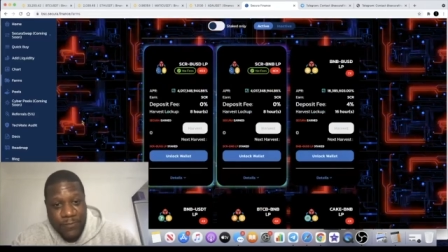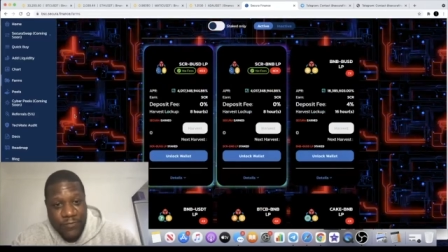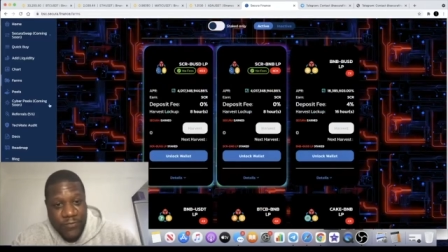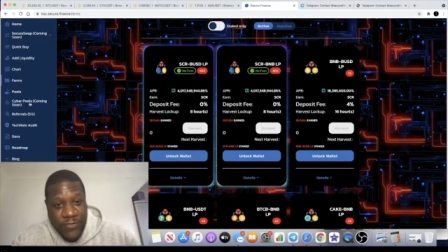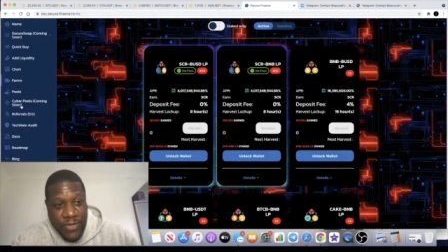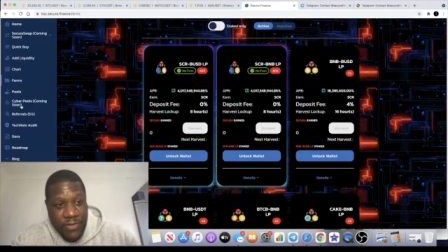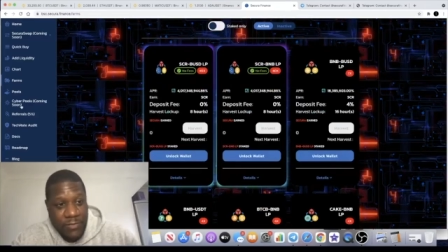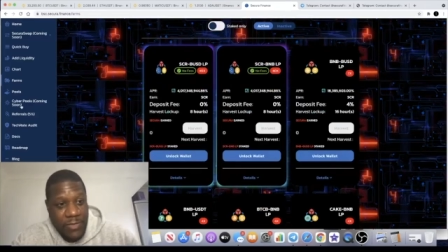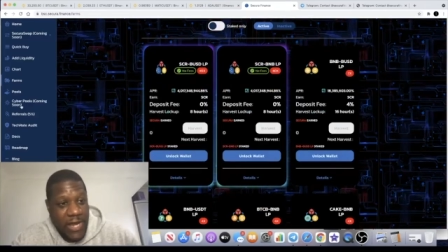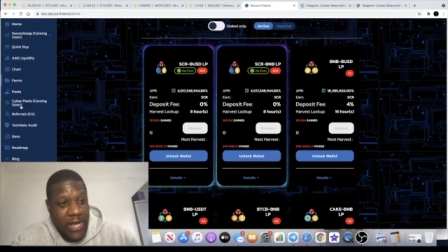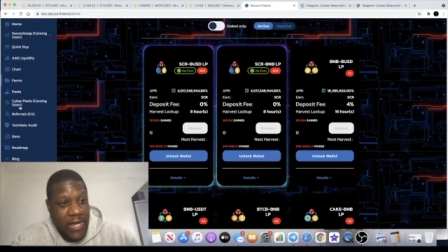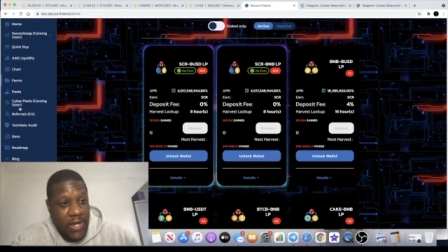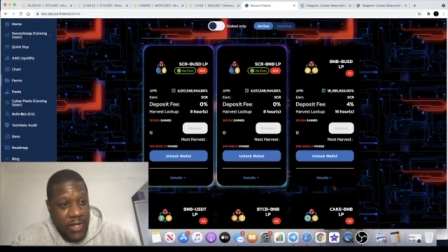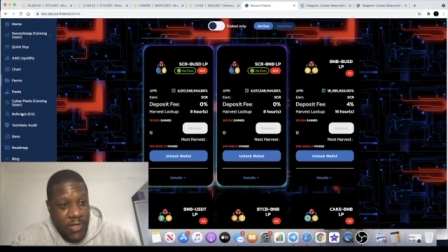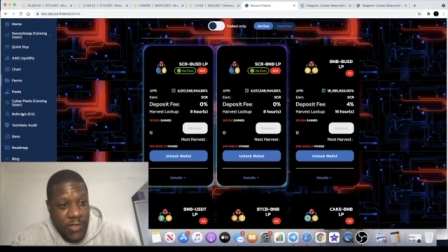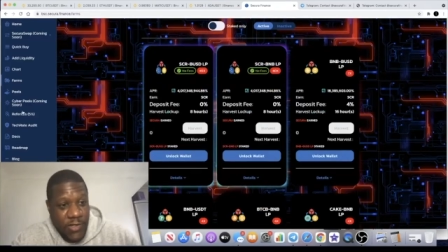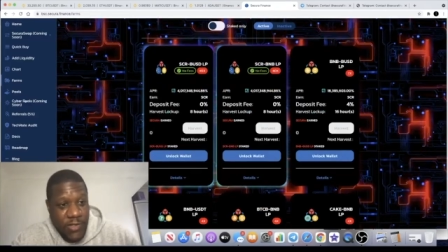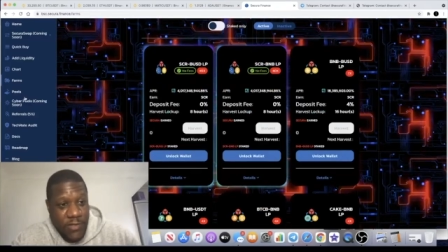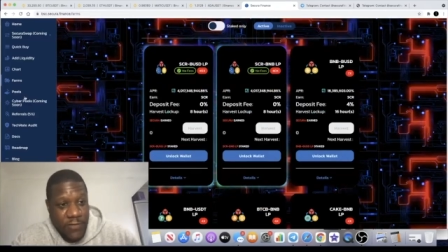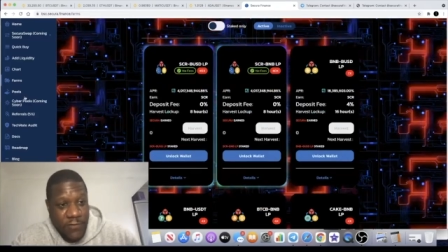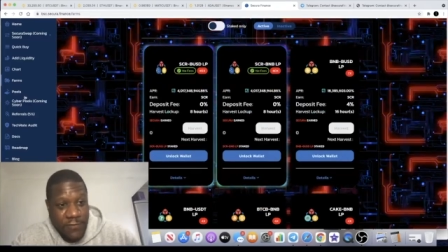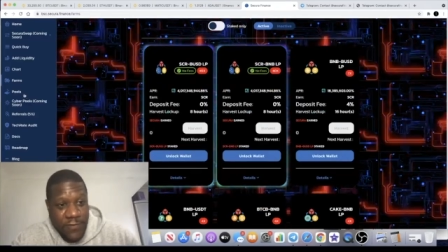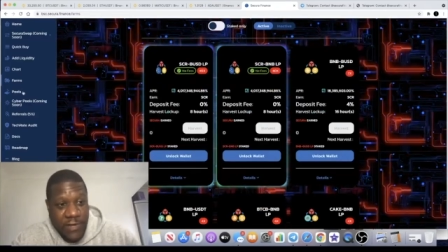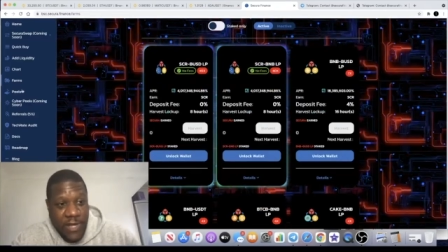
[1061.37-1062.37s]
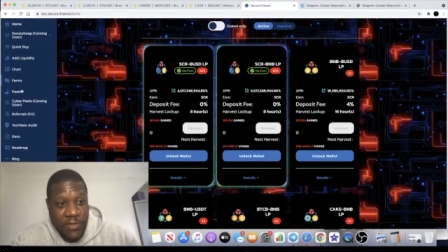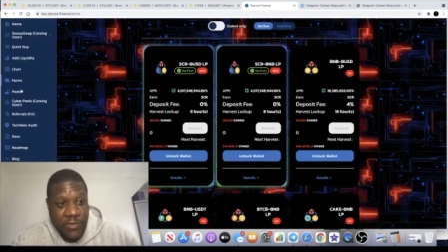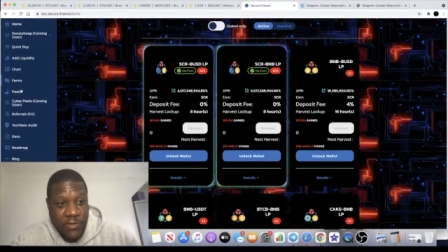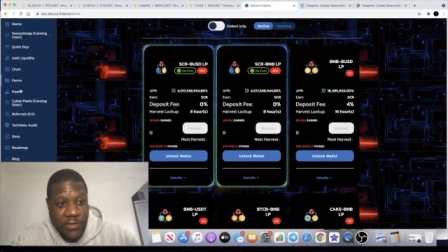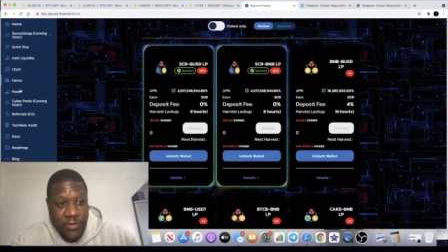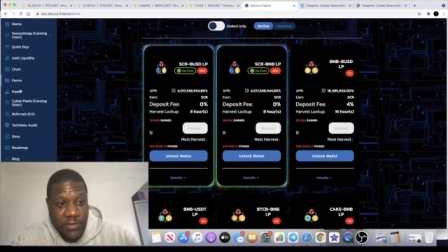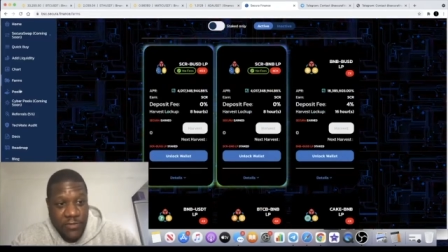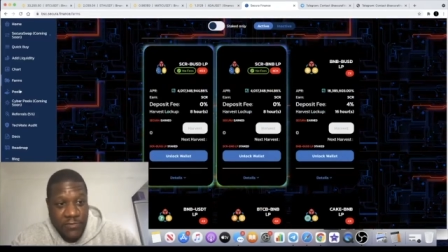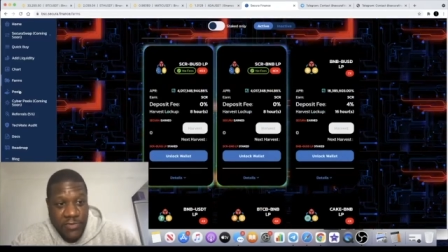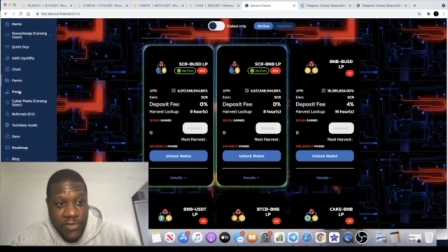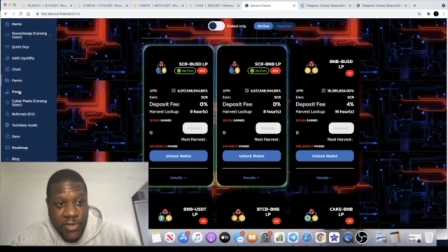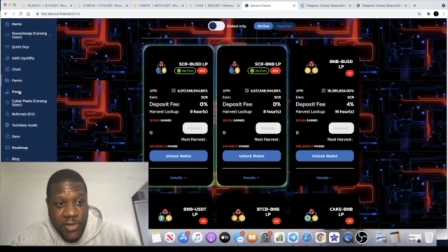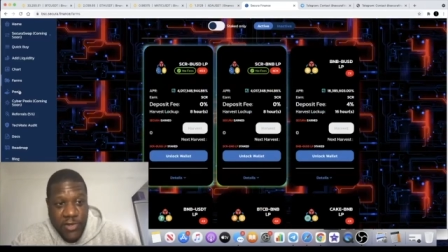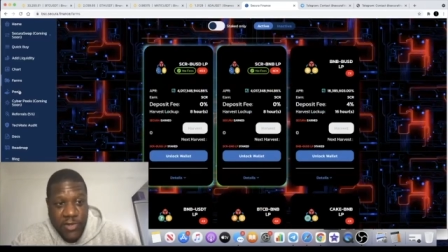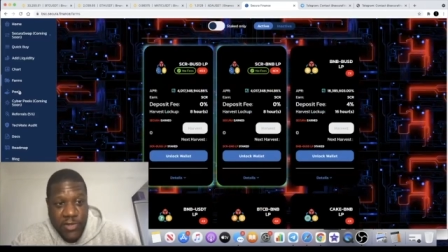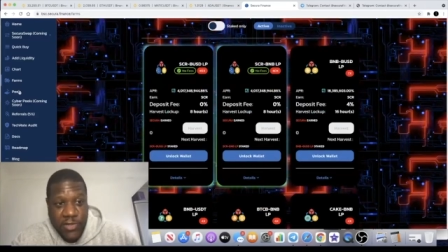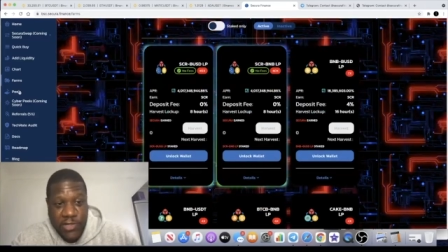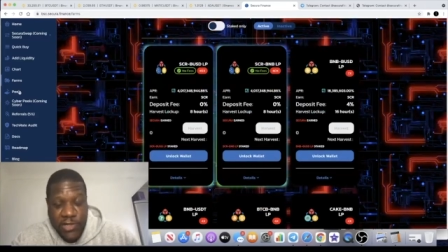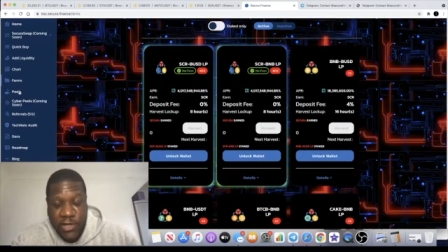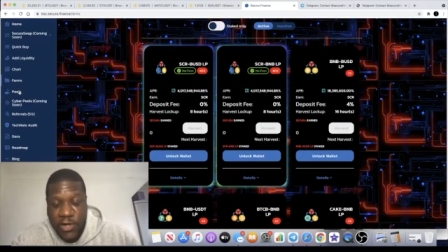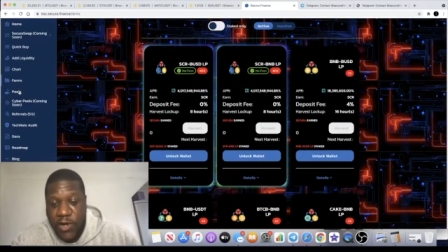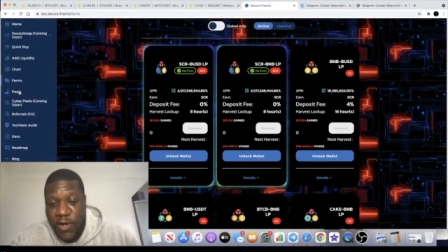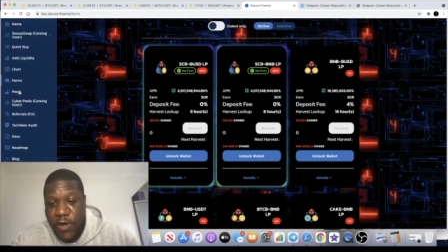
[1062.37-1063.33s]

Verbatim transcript: you make hundreds of thousands of dollars like